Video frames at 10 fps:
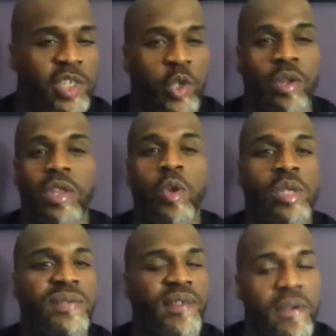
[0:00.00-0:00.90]
So the news
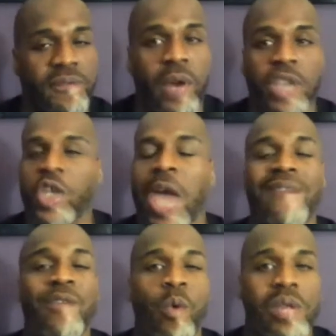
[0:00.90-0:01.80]
is very fresh.
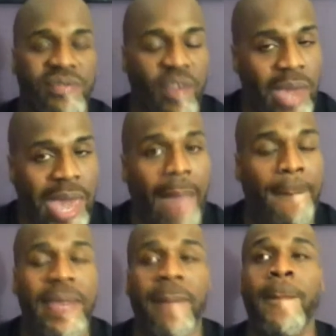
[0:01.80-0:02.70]
Everyone is very
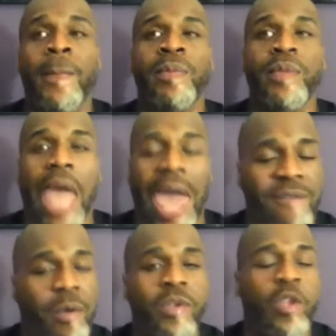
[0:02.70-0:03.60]
happy.
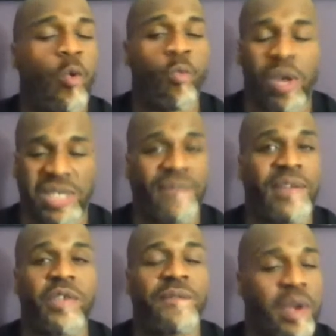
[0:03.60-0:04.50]
wrestling
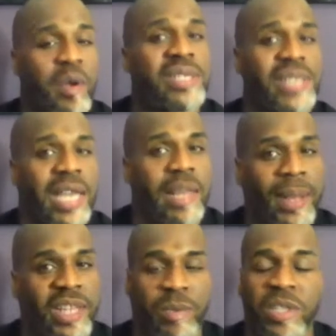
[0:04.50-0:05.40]
fans are very excited
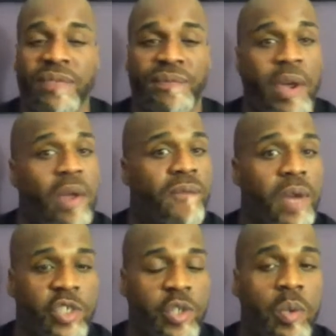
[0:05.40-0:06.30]
about this because it's very
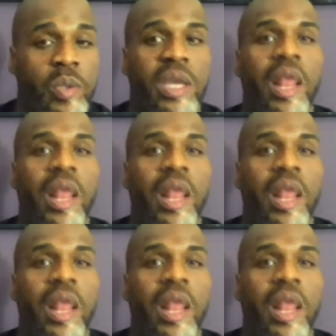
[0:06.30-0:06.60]
fresh news.